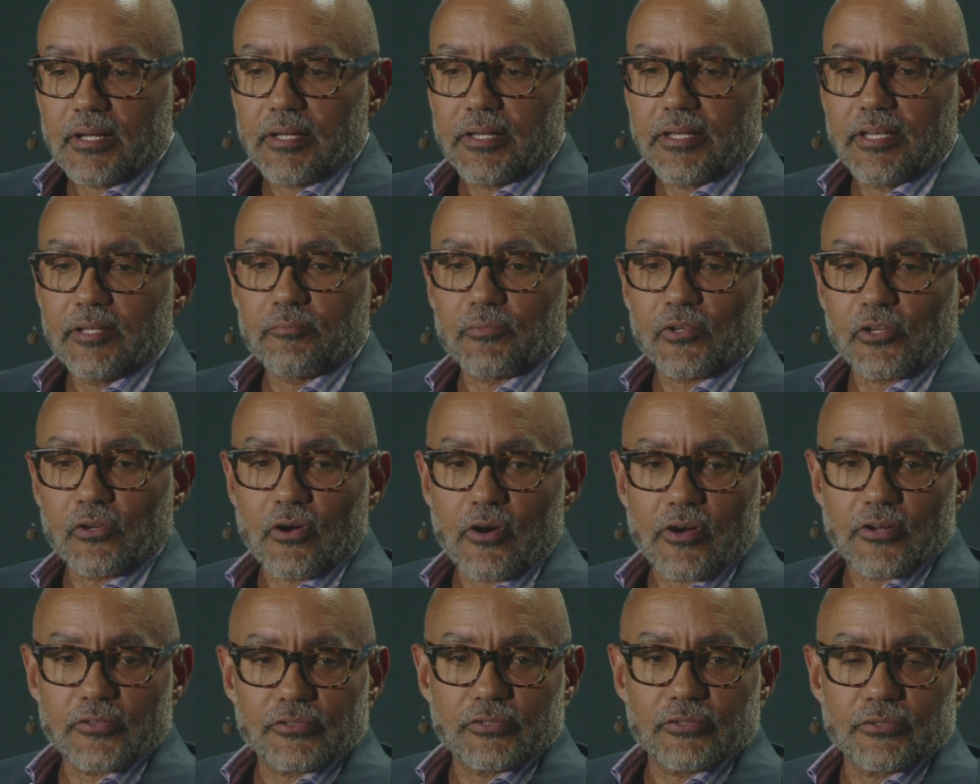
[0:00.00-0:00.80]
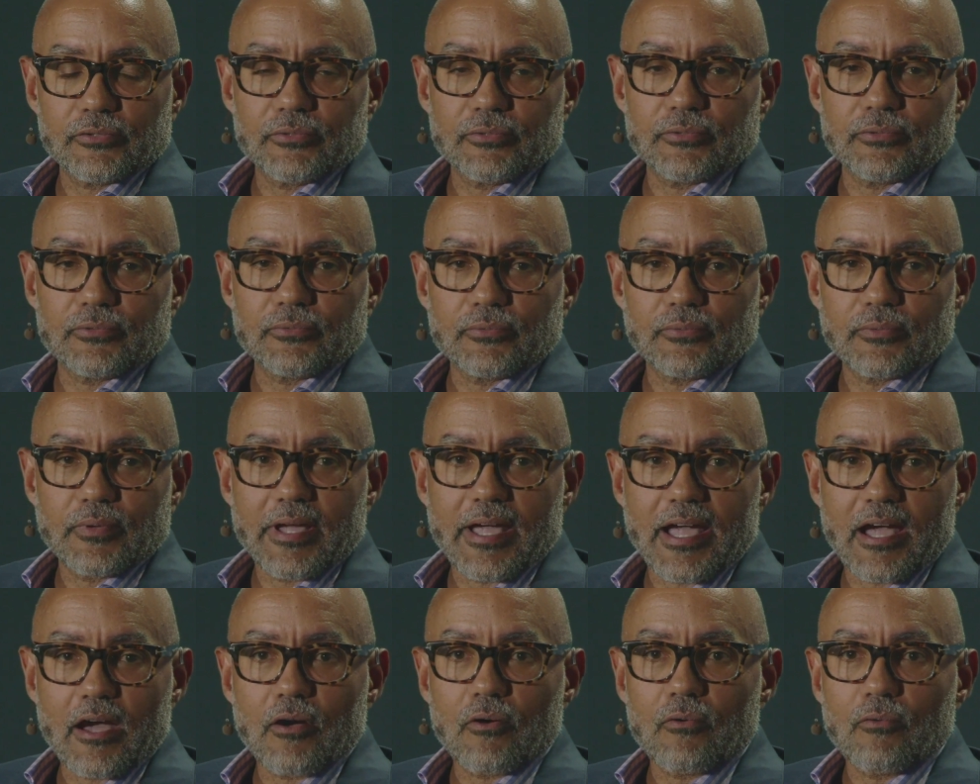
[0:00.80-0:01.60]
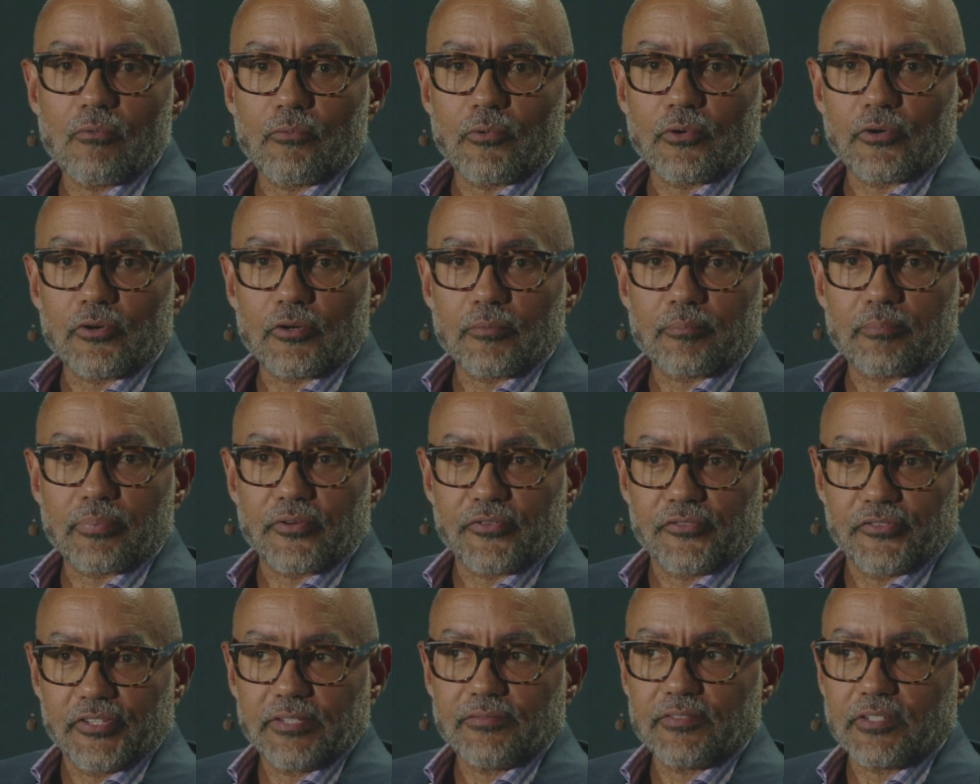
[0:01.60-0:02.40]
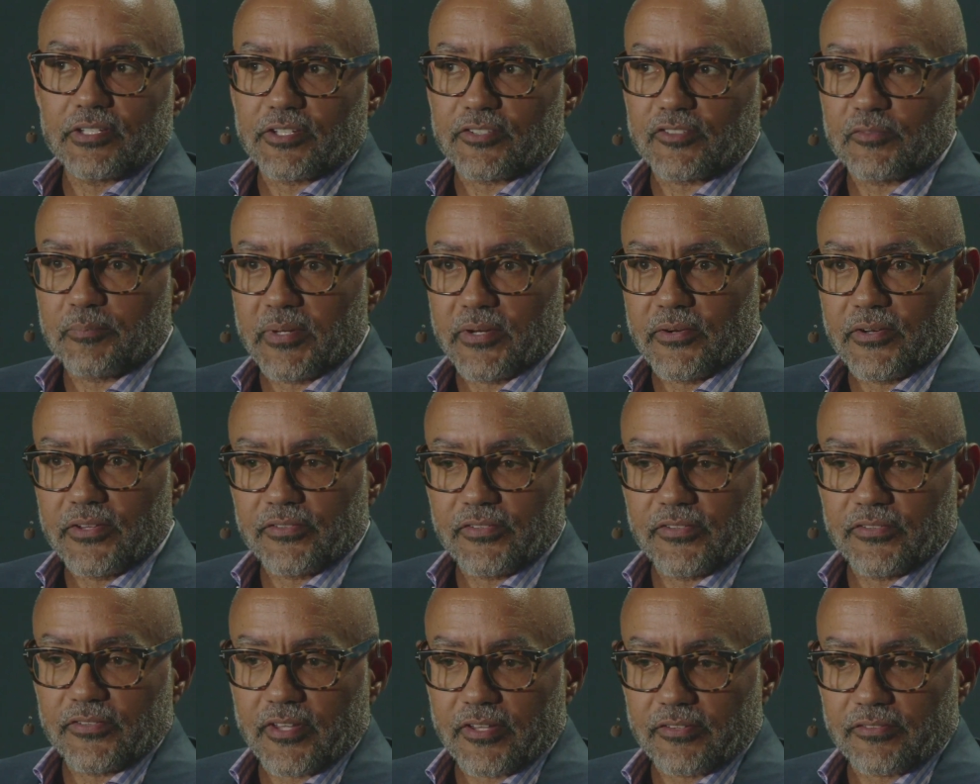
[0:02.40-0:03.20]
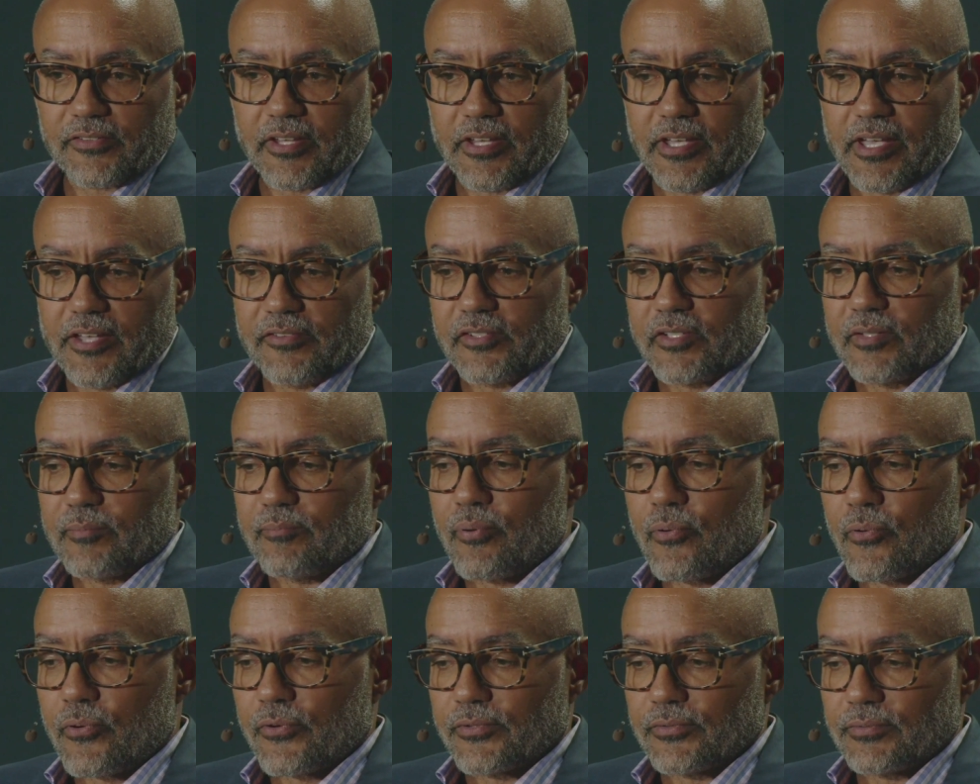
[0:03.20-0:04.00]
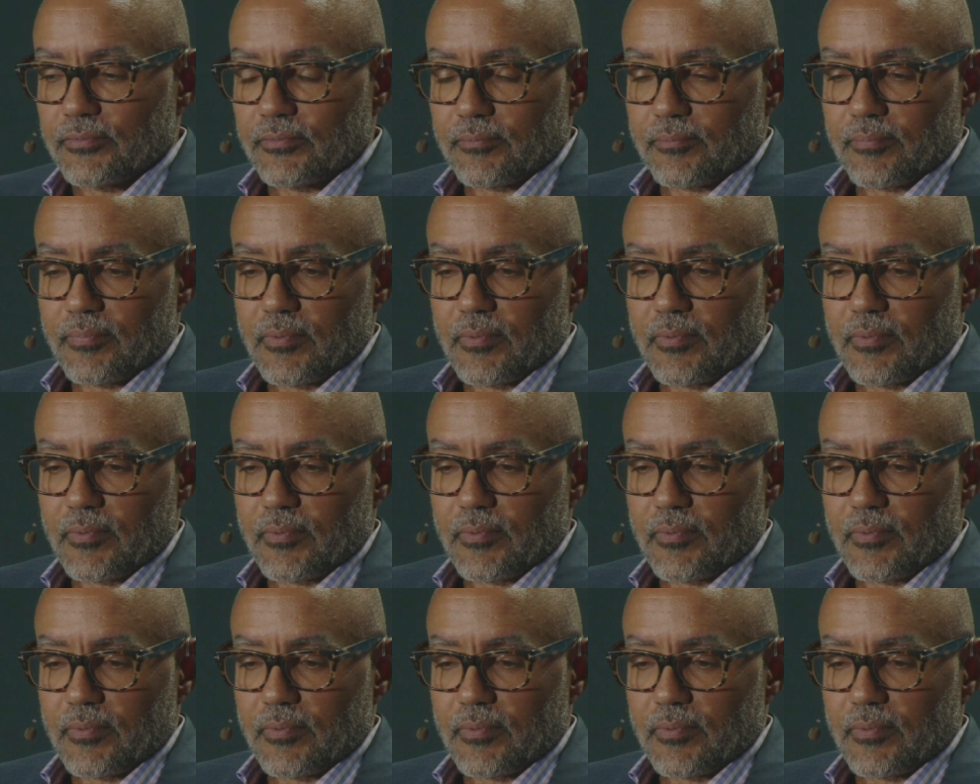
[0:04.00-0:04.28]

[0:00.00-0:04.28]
in regard to how we're perceiving experiences as an important